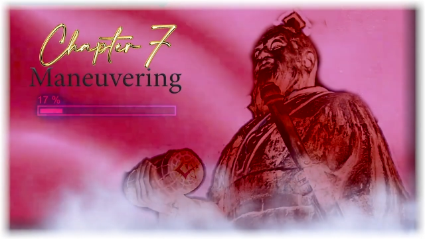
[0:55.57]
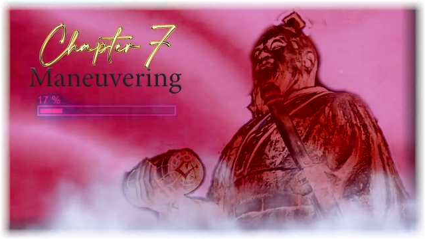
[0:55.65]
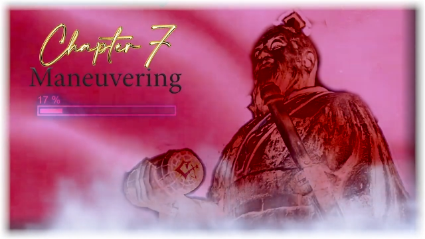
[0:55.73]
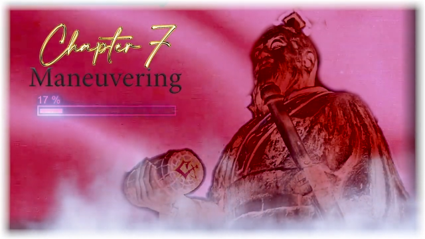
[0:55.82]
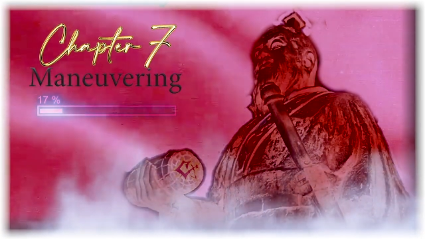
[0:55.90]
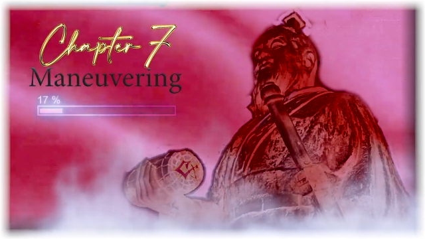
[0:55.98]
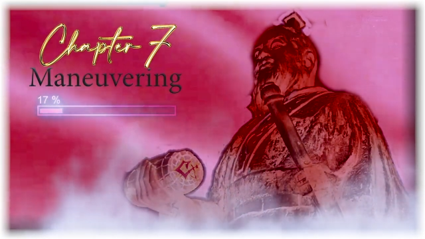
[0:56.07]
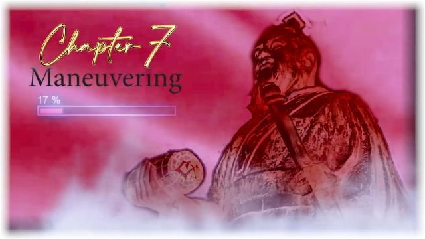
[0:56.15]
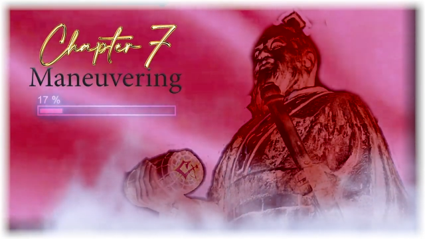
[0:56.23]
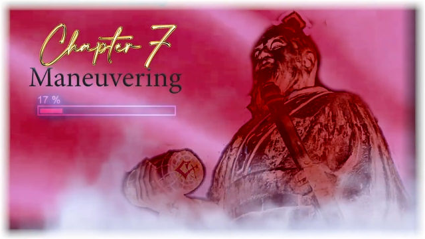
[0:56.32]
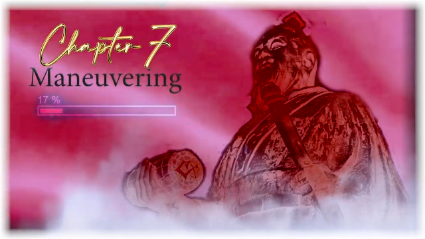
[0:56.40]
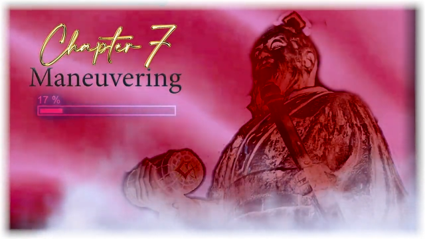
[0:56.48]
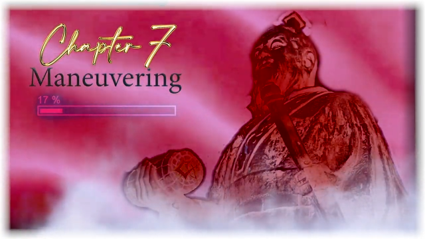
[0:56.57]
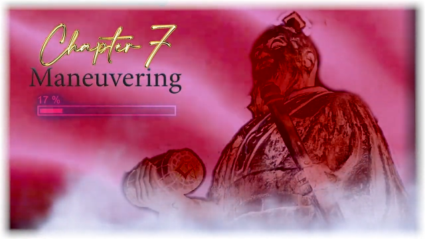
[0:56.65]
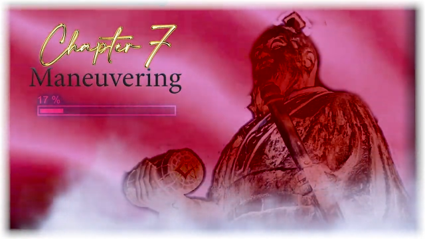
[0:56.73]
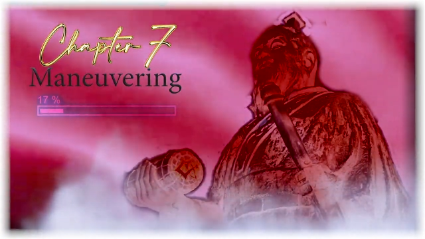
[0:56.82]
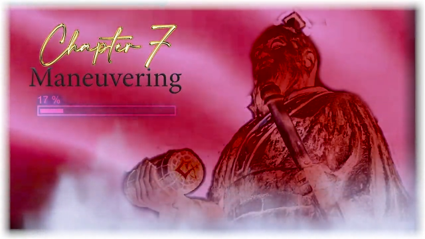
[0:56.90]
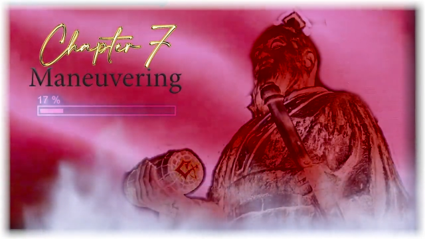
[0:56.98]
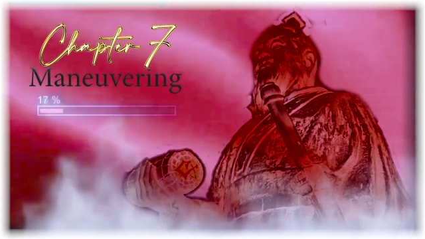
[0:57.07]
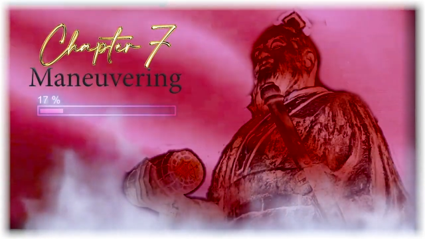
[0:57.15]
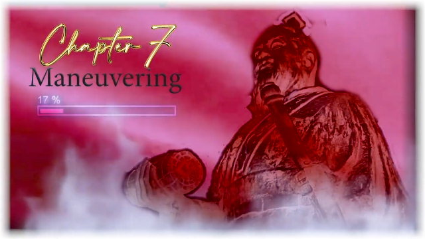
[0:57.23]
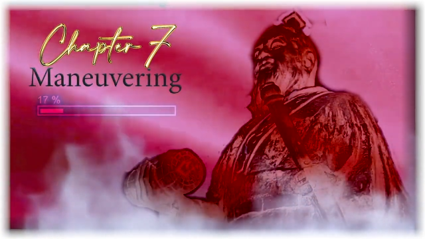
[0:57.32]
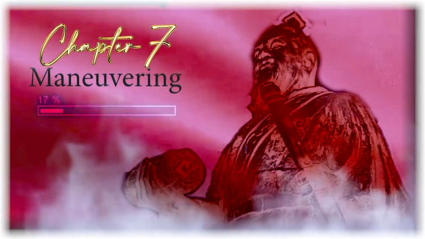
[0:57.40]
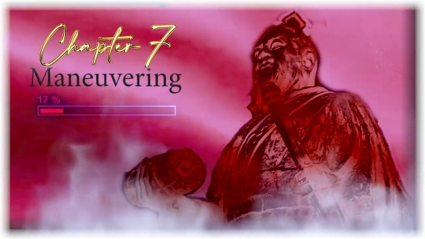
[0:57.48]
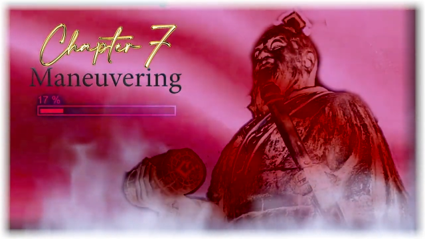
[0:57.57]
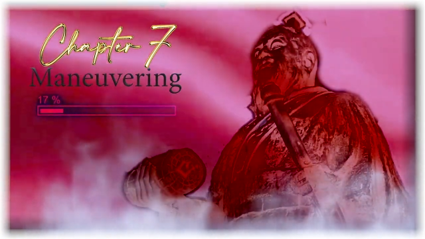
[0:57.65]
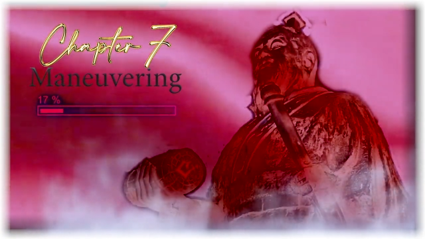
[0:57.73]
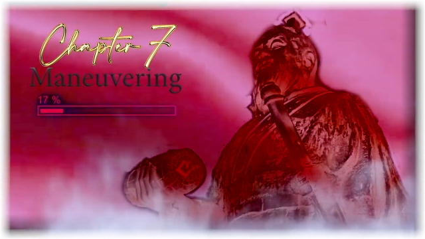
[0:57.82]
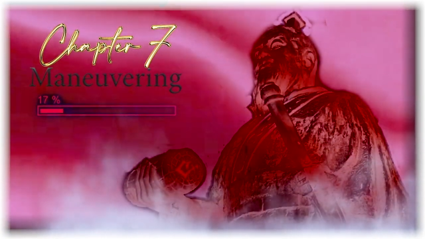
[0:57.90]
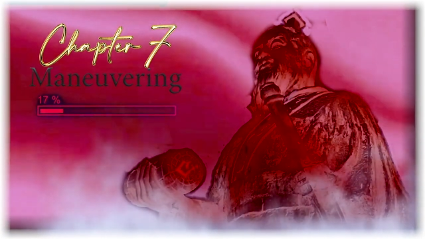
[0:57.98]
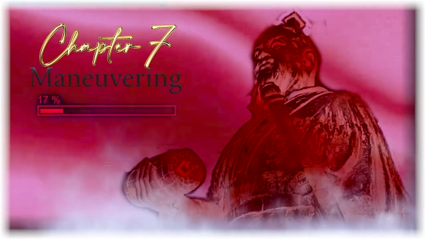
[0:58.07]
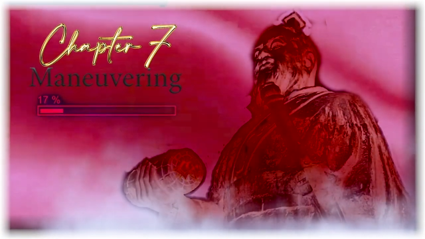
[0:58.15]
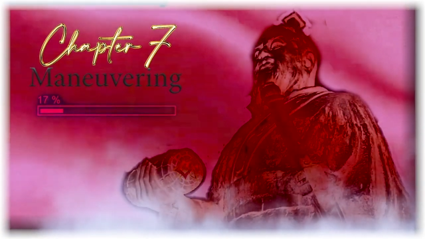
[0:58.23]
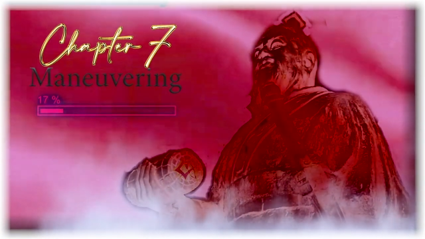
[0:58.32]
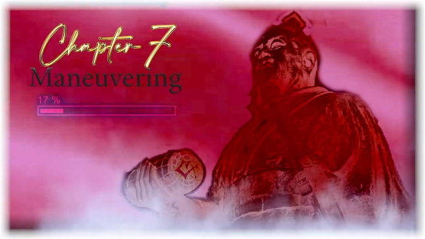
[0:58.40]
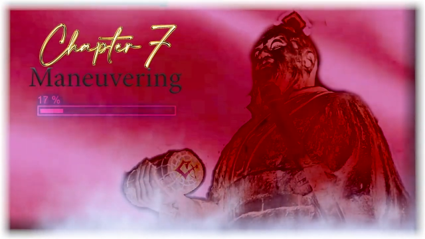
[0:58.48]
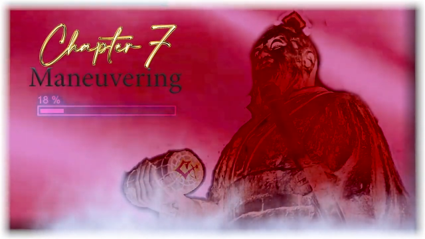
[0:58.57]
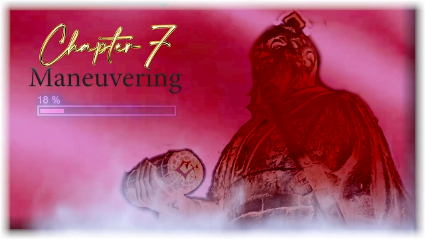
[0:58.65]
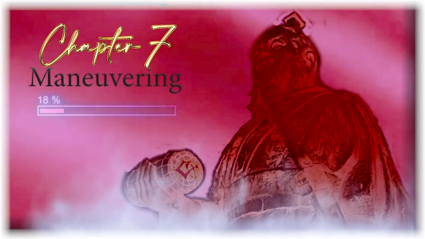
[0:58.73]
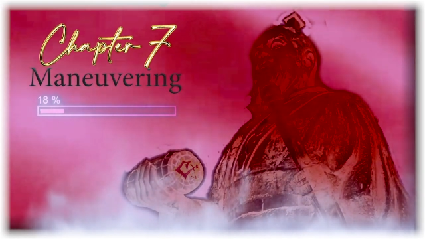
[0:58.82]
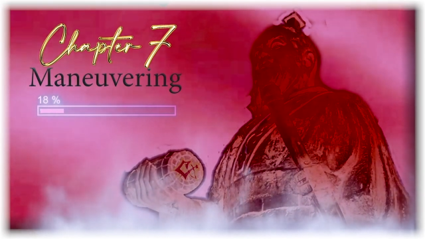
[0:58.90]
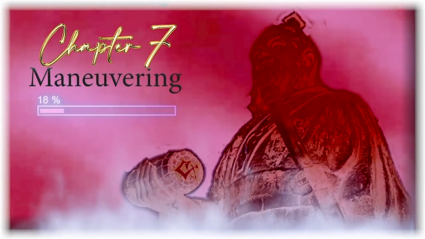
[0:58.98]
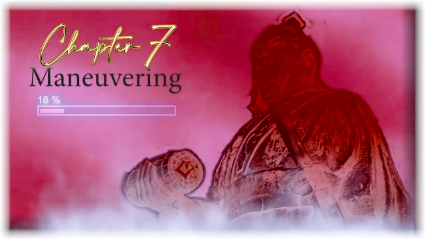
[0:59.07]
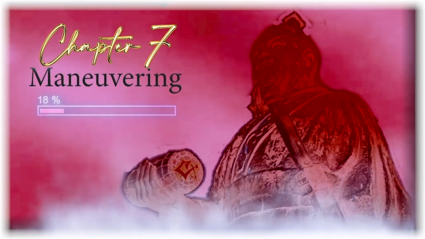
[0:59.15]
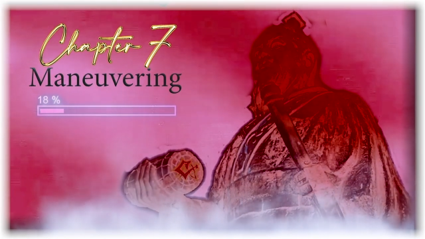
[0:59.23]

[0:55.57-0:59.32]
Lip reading: Nobody's mouth can be seen.